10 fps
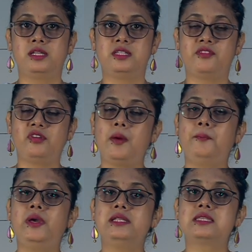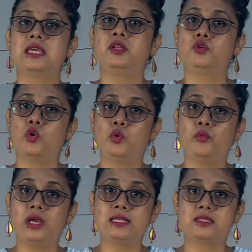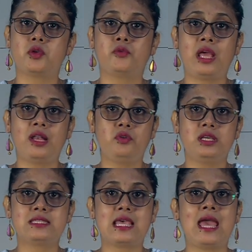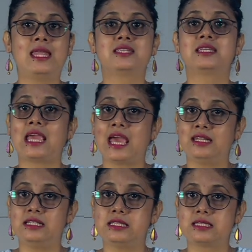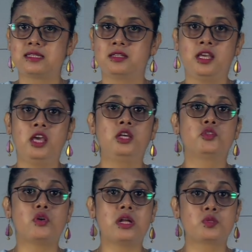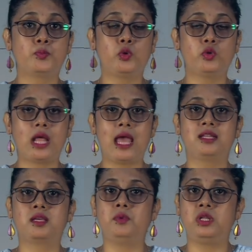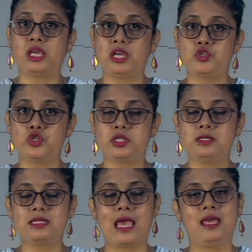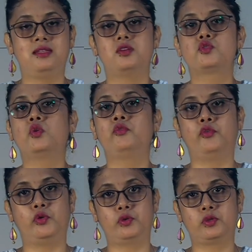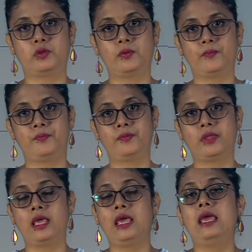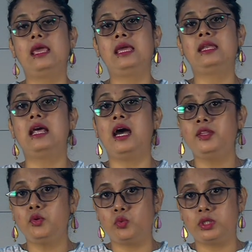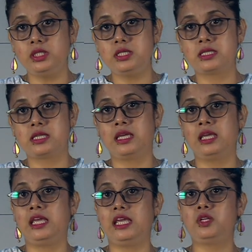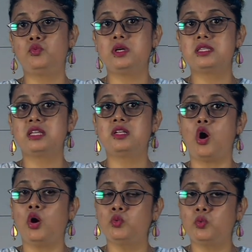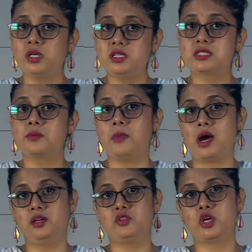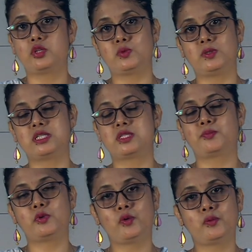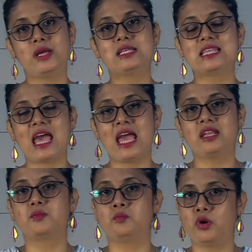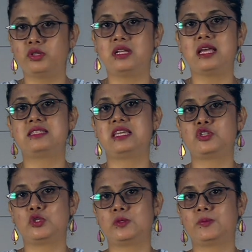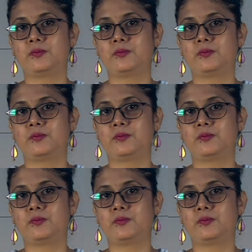developments in roadways, railways and canals, transport and communications and so forth. In other words, it was an onwards march towards progress and modernization.